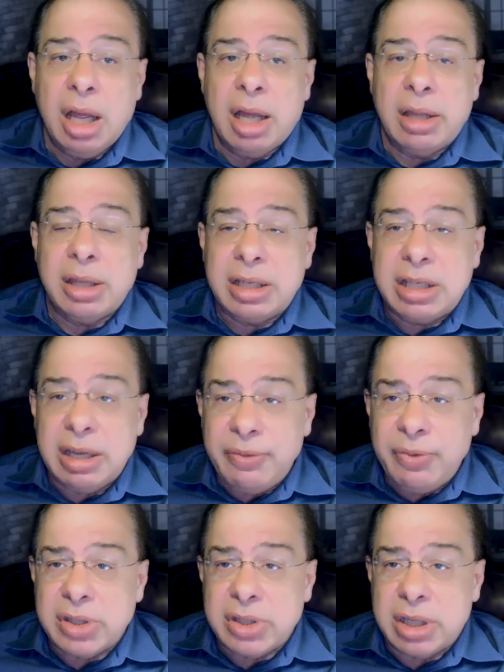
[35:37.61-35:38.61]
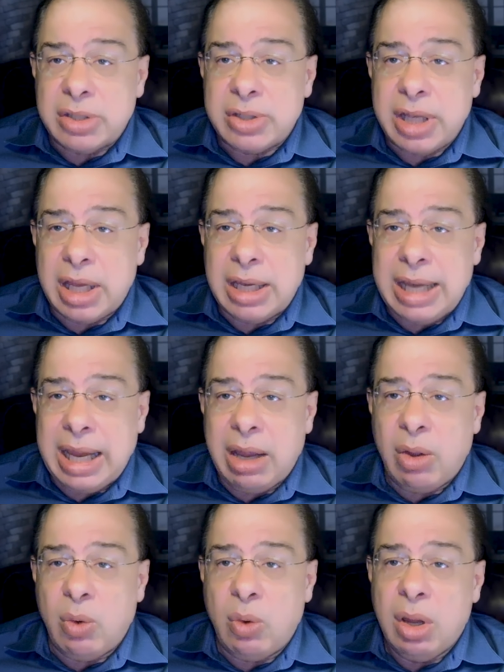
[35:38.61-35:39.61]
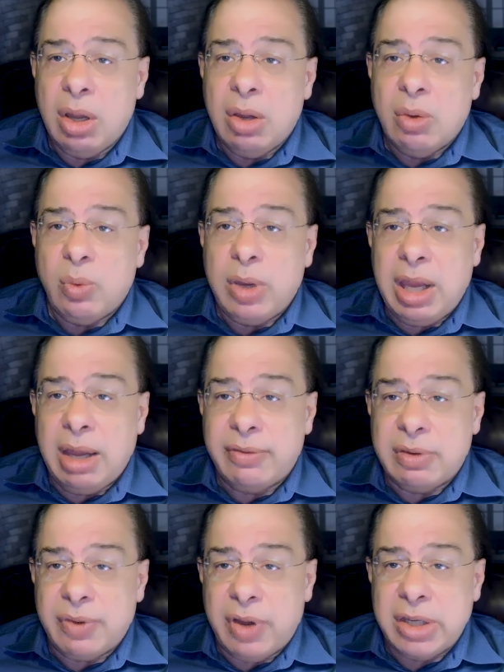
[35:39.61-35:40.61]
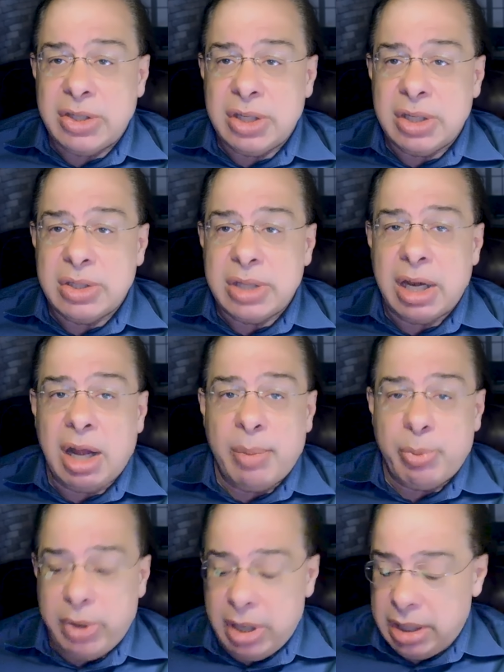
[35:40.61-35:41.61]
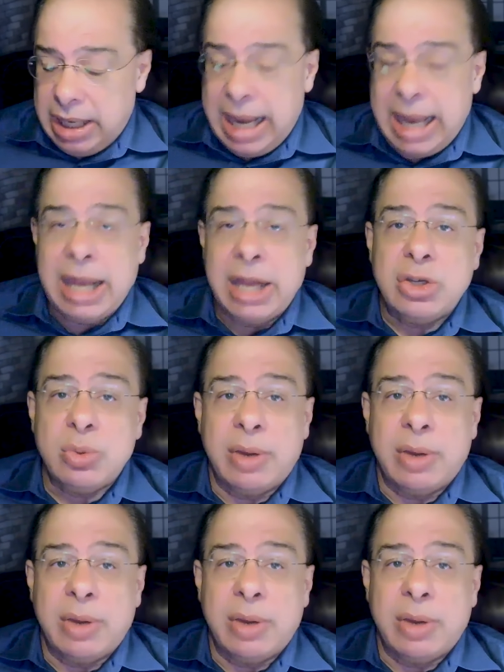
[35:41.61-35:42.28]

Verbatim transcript: Uh, the difference is that now we have devices that operate on the edge.